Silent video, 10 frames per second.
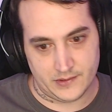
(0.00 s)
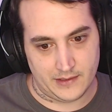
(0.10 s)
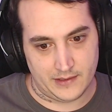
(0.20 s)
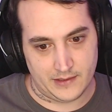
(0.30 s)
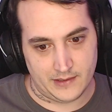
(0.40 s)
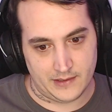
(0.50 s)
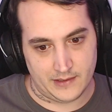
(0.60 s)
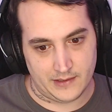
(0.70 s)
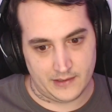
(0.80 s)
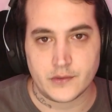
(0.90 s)
and the
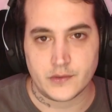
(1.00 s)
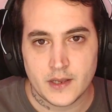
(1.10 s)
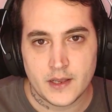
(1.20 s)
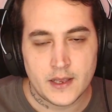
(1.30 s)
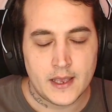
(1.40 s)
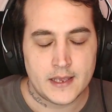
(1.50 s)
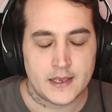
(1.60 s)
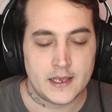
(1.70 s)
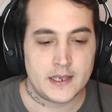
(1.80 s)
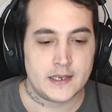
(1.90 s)
controllers.
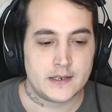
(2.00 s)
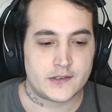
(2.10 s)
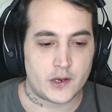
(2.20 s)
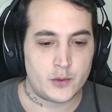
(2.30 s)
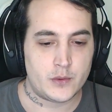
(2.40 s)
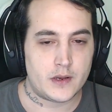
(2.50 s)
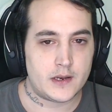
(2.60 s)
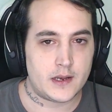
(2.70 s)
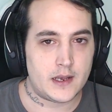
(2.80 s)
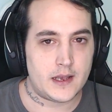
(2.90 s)
So
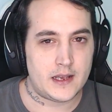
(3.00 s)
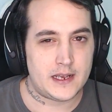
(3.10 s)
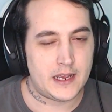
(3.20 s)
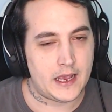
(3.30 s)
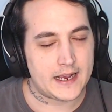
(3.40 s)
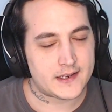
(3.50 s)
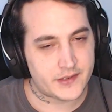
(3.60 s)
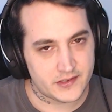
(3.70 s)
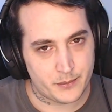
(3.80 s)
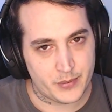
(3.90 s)

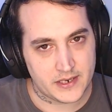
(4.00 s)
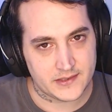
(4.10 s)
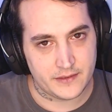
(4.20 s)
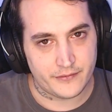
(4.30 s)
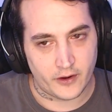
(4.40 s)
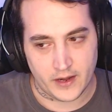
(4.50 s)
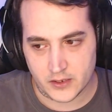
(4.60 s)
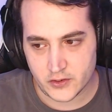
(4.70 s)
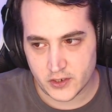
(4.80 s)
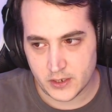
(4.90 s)
accessibility
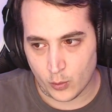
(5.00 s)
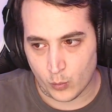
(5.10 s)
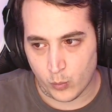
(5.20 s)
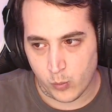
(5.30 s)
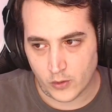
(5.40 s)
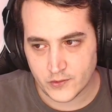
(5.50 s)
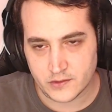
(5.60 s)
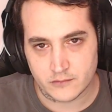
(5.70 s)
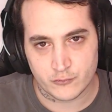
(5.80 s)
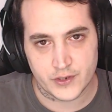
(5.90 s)
financially
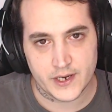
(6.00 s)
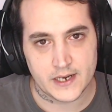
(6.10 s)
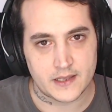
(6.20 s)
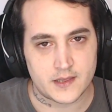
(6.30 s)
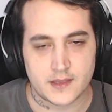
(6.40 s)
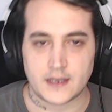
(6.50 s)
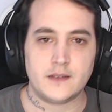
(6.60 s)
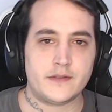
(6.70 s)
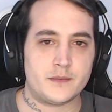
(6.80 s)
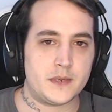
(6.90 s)
wasn't really a thing
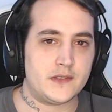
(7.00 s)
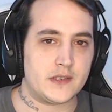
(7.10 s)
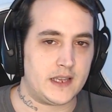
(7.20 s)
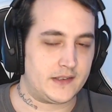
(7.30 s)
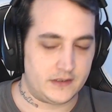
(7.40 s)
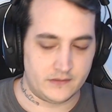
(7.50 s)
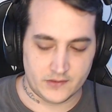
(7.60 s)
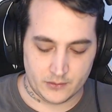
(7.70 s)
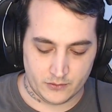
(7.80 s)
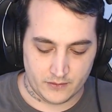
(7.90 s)
for me to get
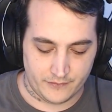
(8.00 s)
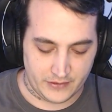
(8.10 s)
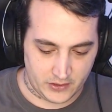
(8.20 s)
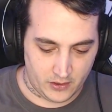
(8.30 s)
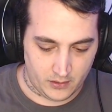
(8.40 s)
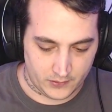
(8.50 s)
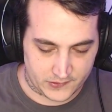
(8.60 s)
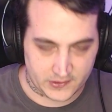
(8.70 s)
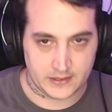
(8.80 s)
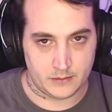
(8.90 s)
into the VR
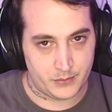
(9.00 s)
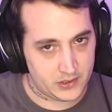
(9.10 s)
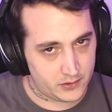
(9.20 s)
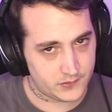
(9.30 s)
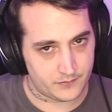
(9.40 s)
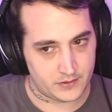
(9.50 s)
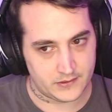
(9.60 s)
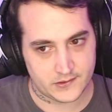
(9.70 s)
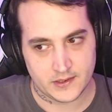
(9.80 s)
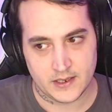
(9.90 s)
scene because of this.